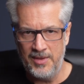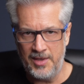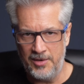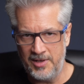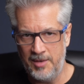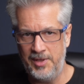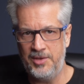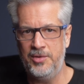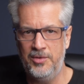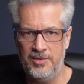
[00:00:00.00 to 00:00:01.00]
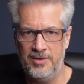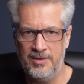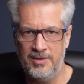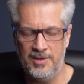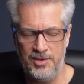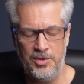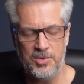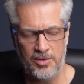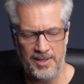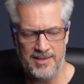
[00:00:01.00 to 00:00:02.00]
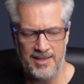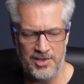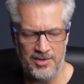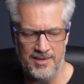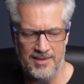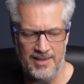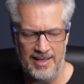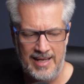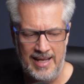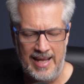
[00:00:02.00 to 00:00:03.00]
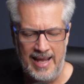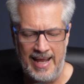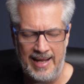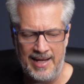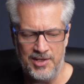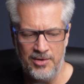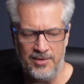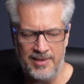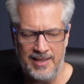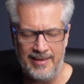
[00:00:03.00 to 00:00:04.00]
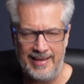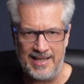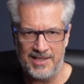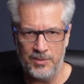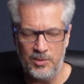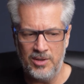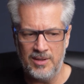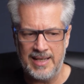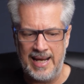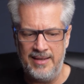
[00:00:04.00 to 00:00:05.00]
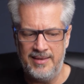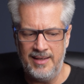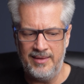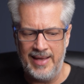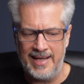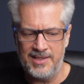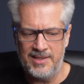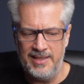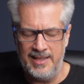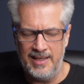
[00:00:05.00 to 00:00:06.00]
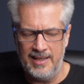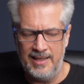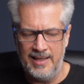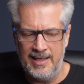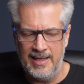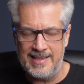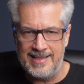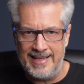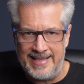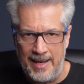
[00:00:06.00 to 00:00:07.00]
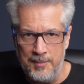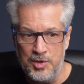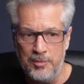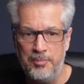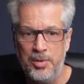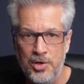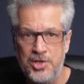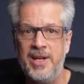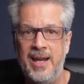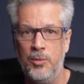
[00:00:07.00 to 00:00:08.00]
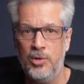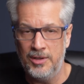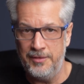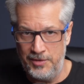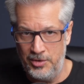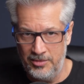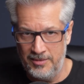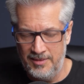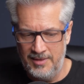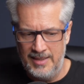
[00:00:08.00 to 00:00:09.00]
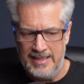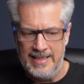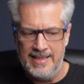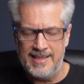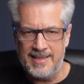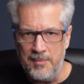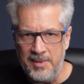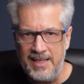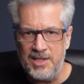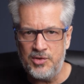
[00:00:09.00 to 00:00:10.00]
that are coming through the news organizations. And I don't think that's the world. I think that's an attempt to push a worldview. Somebody is